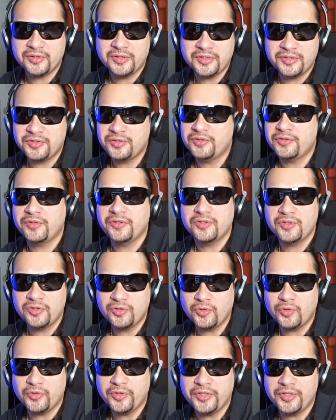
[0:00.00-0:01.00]
Listen to his
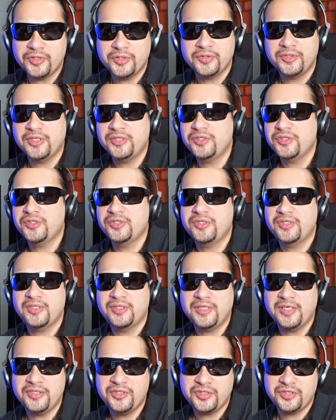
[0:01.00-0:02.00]
story. So that's
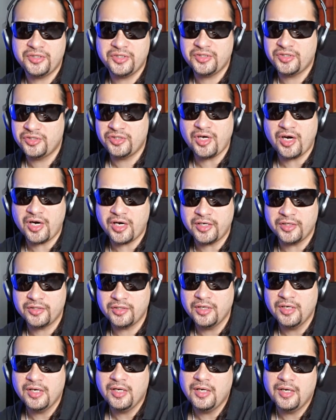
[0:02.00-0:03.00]
just a start.
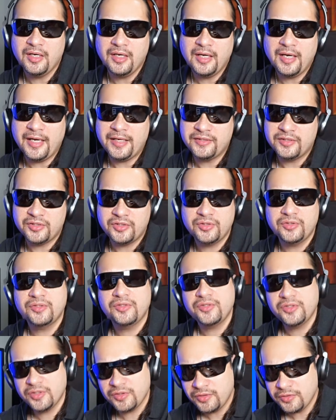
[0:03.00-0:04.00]
And as soon
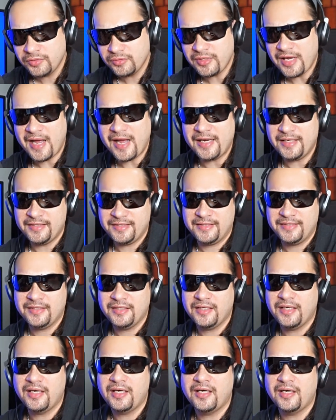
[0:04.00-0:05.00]
as you do that,
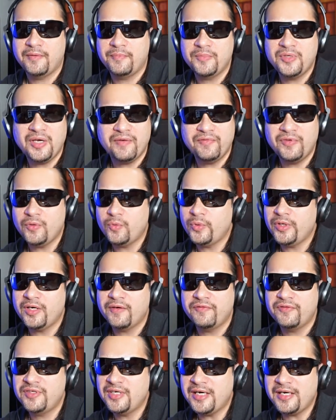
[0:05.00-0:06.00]
you have no way
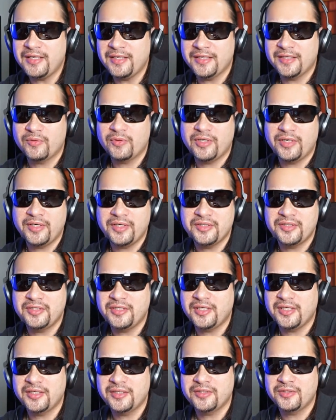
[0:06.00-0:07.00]
of telling whether he's
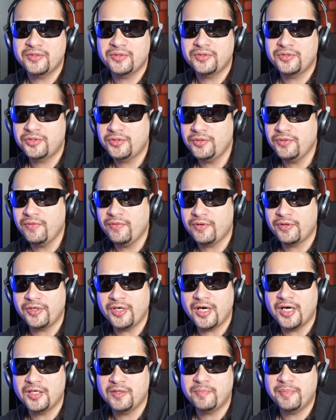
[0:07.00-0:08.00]
telling you truth or
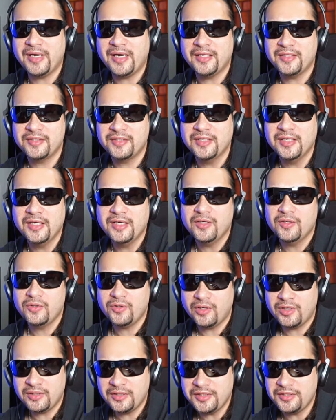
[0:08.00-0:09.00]
not, but you
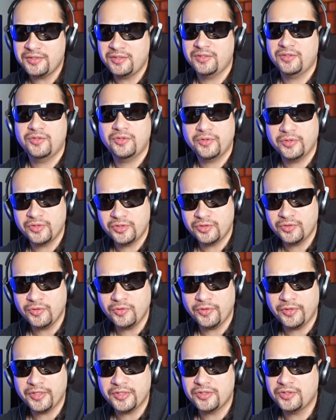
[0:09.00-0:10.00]
are listening to his story.